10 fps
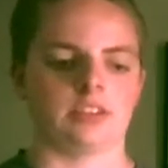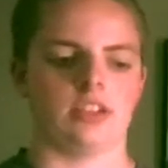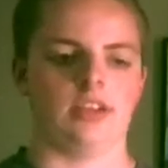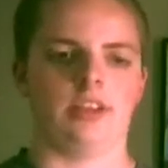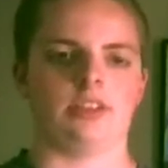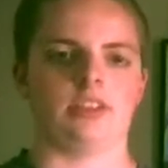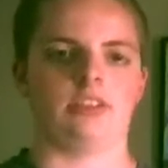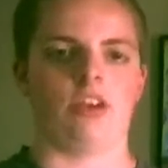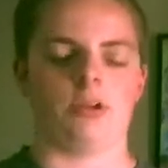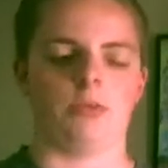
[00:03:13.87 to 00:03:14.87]
Because
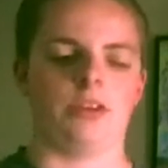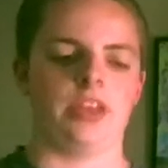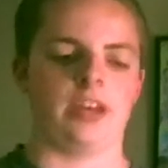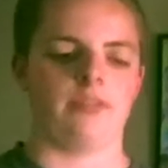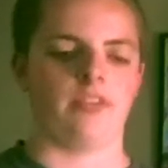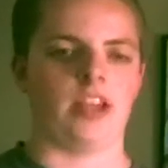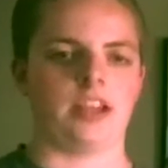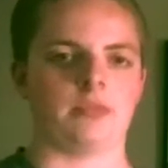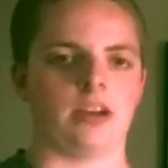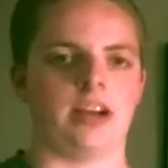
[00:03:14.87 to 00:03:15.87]
Dollywood, they have
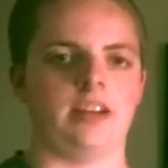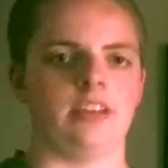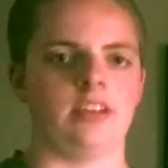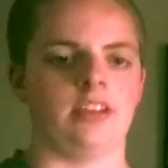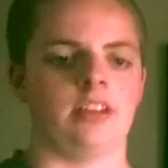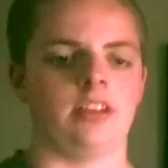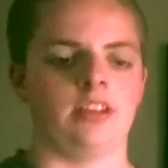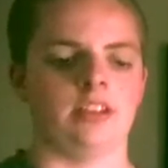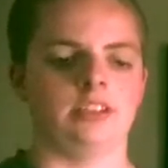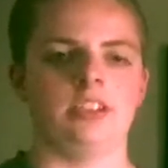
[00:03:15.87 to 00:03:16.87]
Lightning Rod.
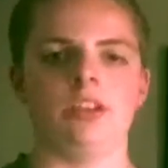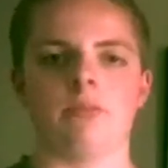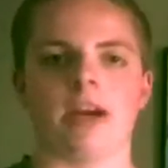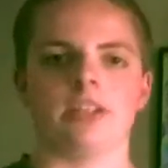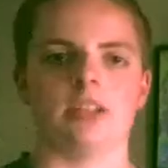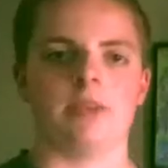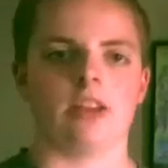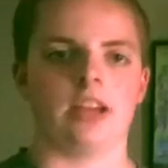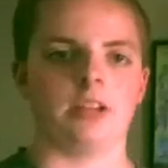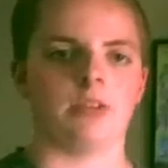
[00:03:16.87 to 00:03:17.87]
The only bad thing about
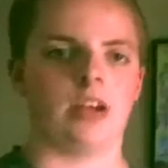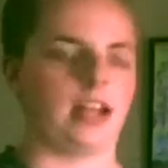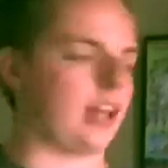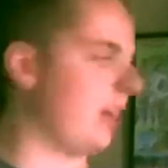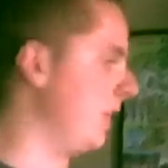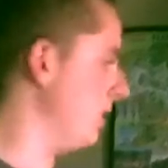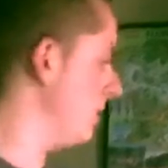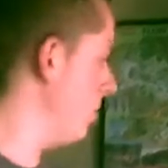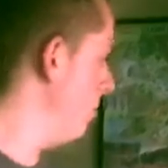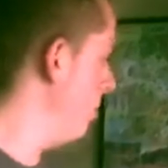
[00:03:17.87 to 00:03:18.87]
Lightning Rod, I got
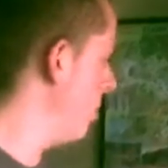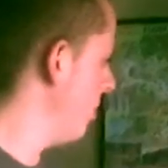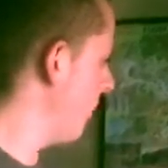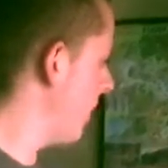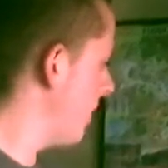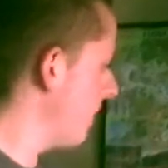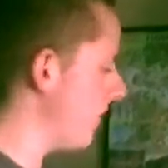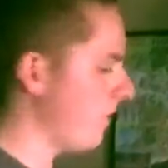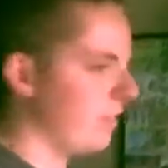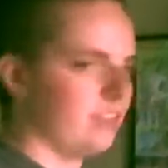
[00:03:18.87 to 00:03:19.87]
this little booklet right here.